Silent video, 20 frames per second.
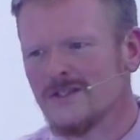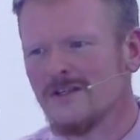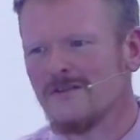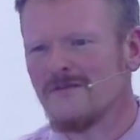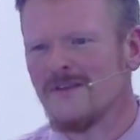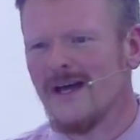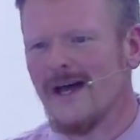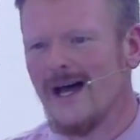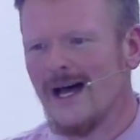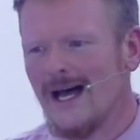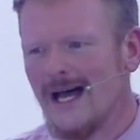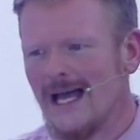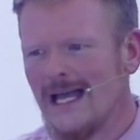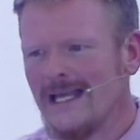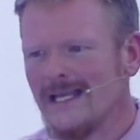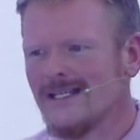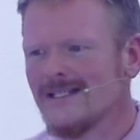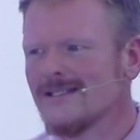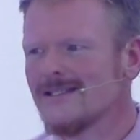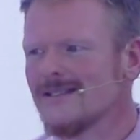of the
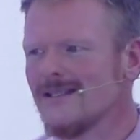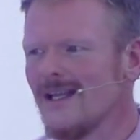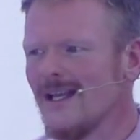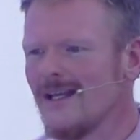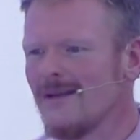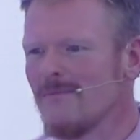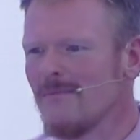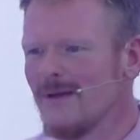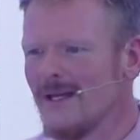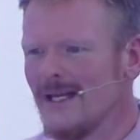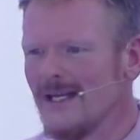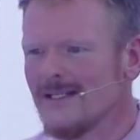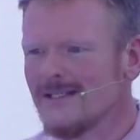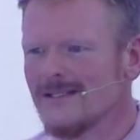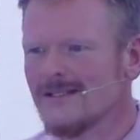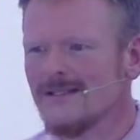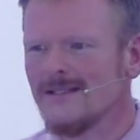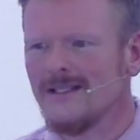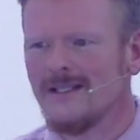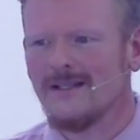highest and
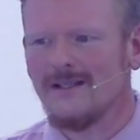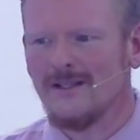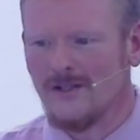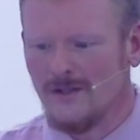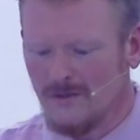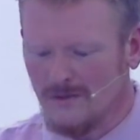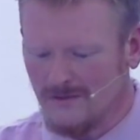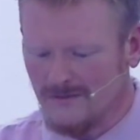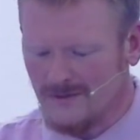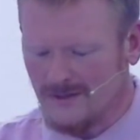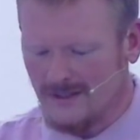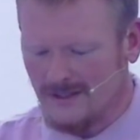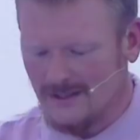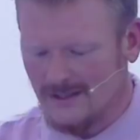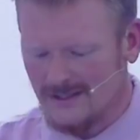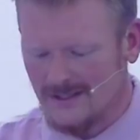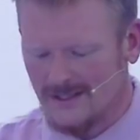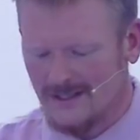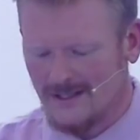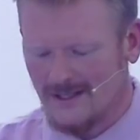best in the
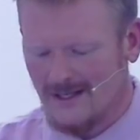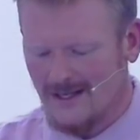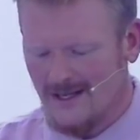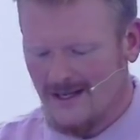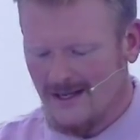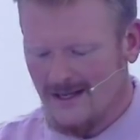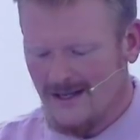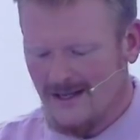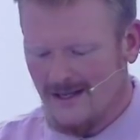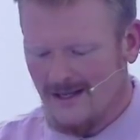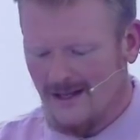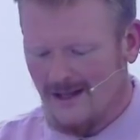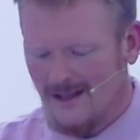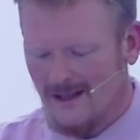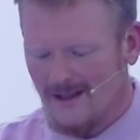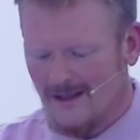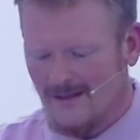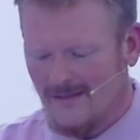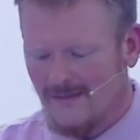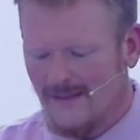universe.
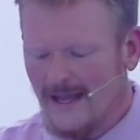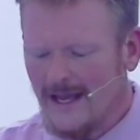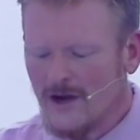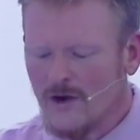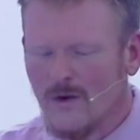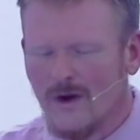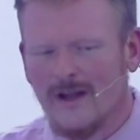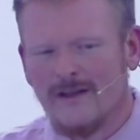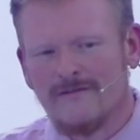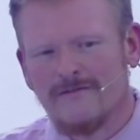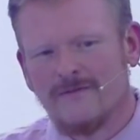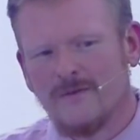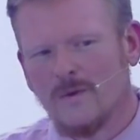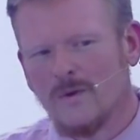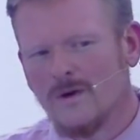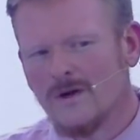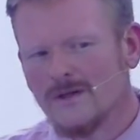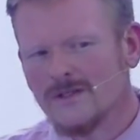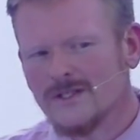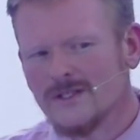That great
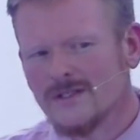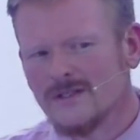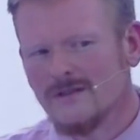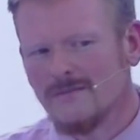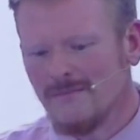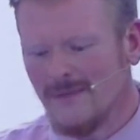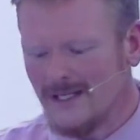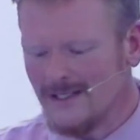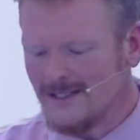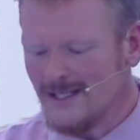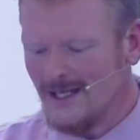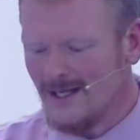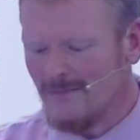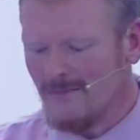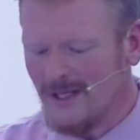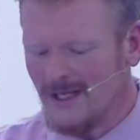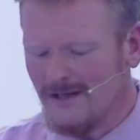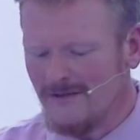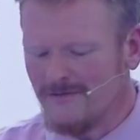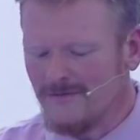force may take
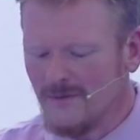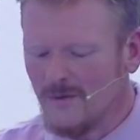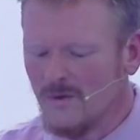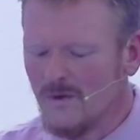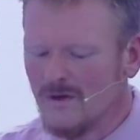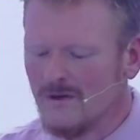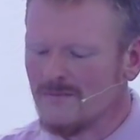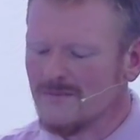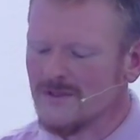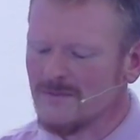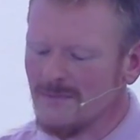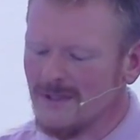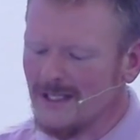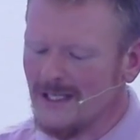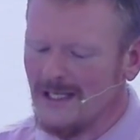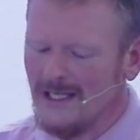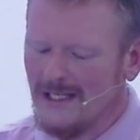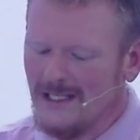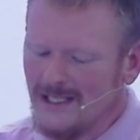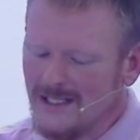many forms,
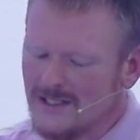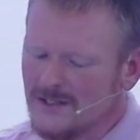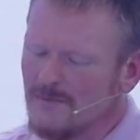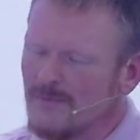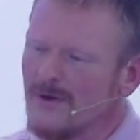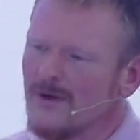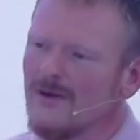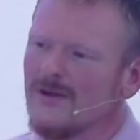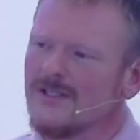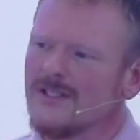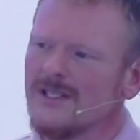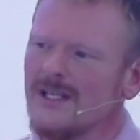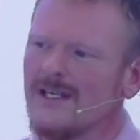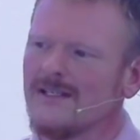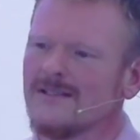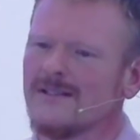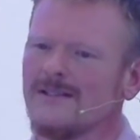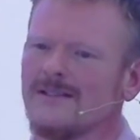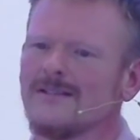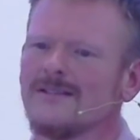but in its purest
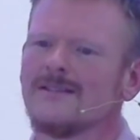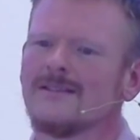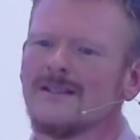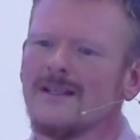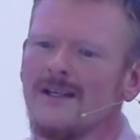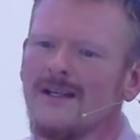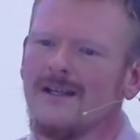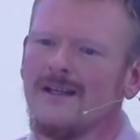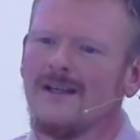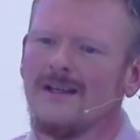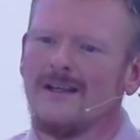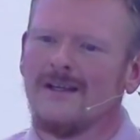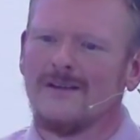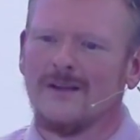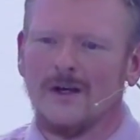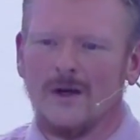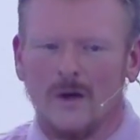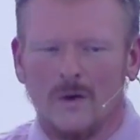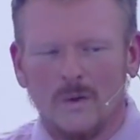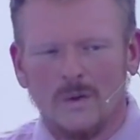essence,
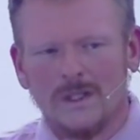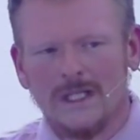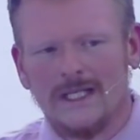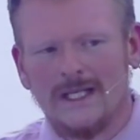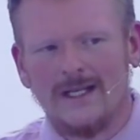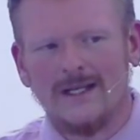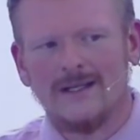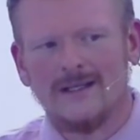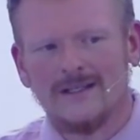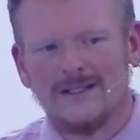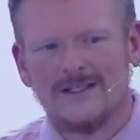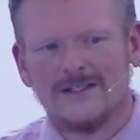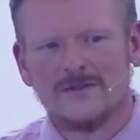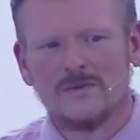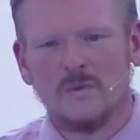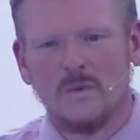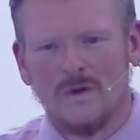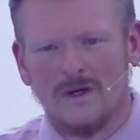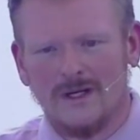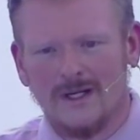the holy
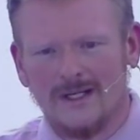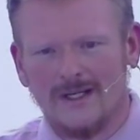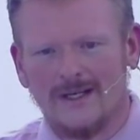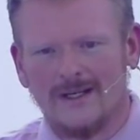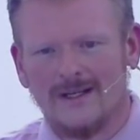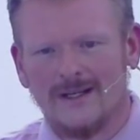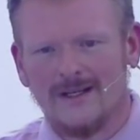is one.